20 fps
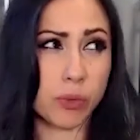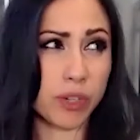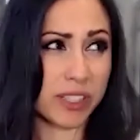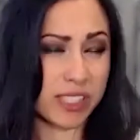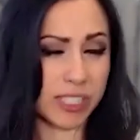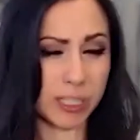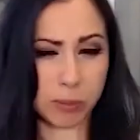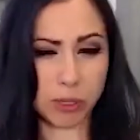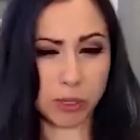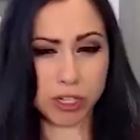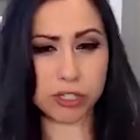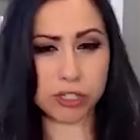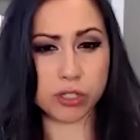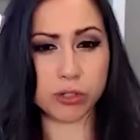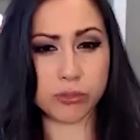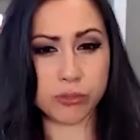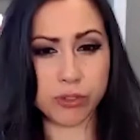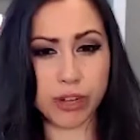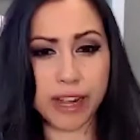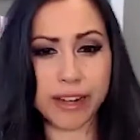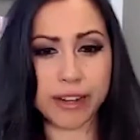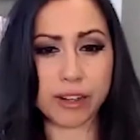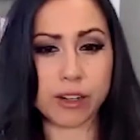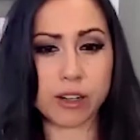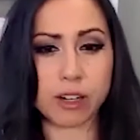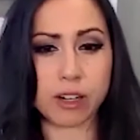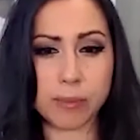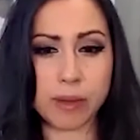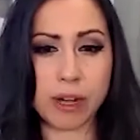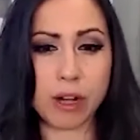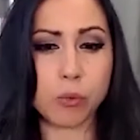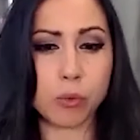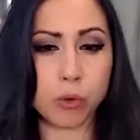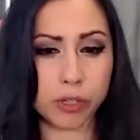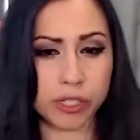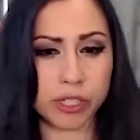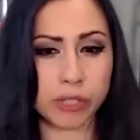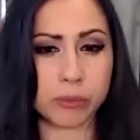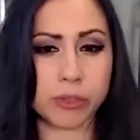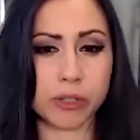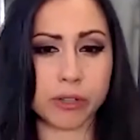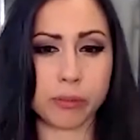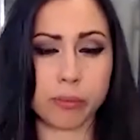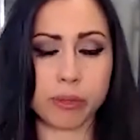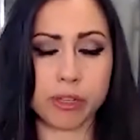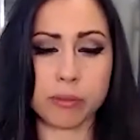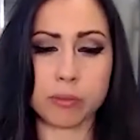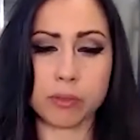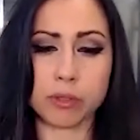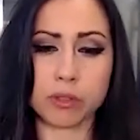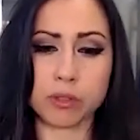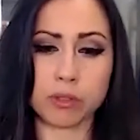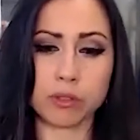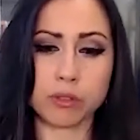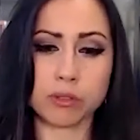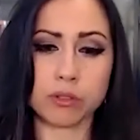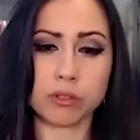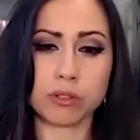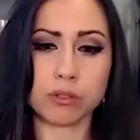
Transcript: sparks your fire about working with people,